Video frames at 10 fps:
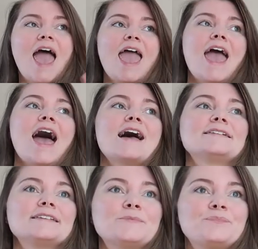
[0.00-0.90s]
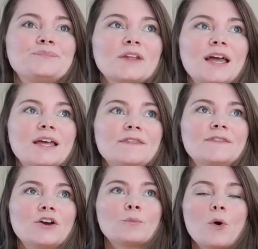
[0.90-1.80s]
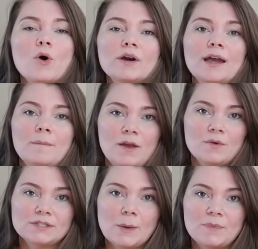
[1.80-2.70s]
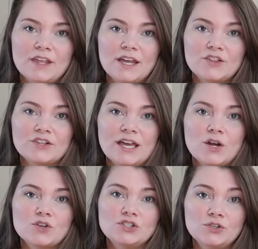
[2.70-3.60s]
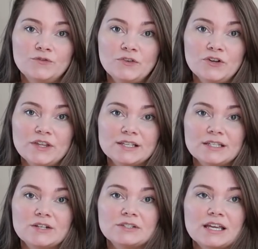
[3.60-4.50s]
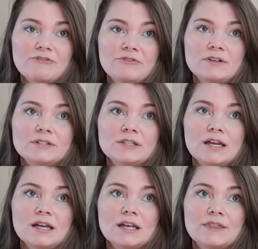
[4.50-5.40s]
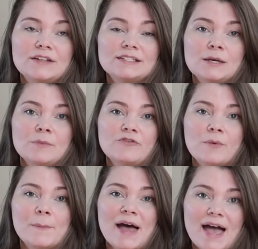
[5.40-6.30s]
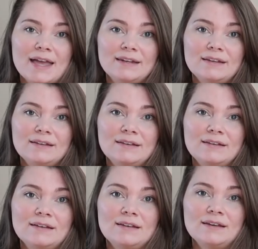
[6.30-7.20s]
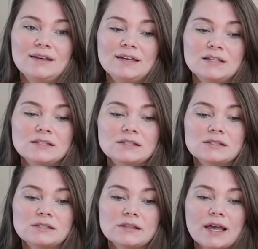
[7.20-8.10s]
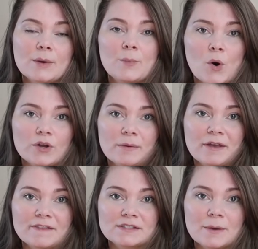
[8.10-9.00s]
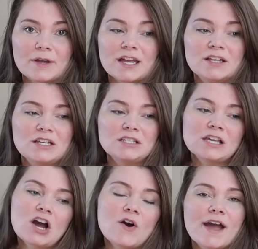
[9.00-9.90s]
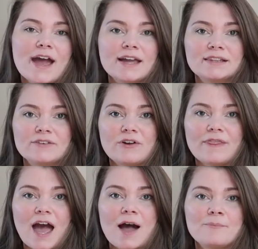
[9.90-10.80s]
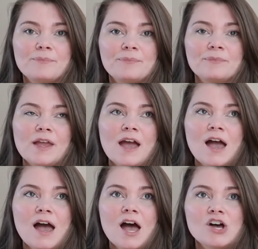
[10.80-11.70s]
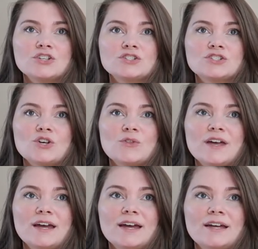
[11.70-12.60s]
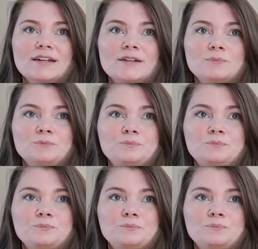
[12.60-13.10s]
And they're poking me with something. They're like, Do you feel this? And I was like, It feels like the tip of a pen is like poking me in the stomach. And he's like, Okay, I can live with that. So then